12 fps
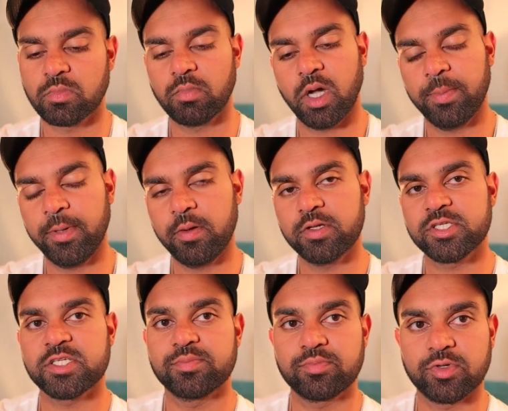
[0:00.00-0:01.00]
My appearance
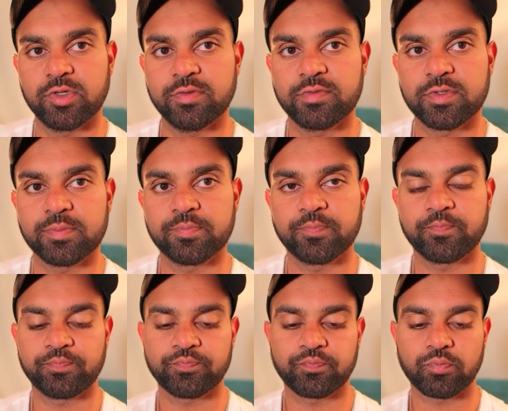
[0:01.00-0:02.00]
has improved.
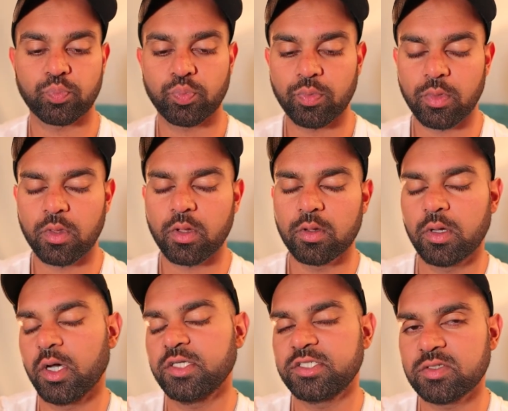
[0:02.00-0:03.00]

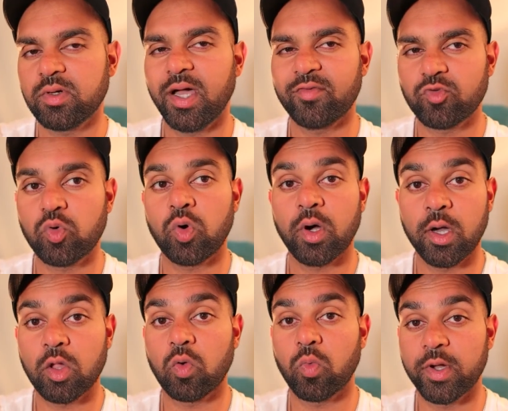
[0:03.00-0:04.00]
I still have quite a
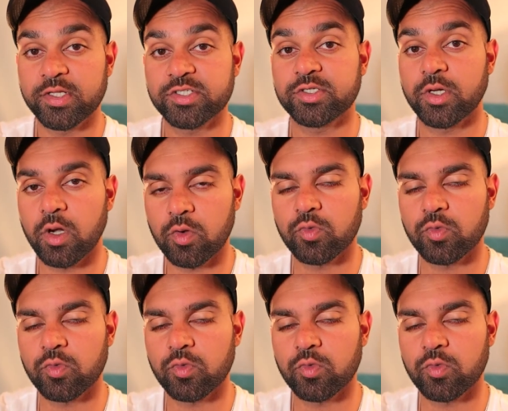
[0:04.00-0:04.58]
long way to go.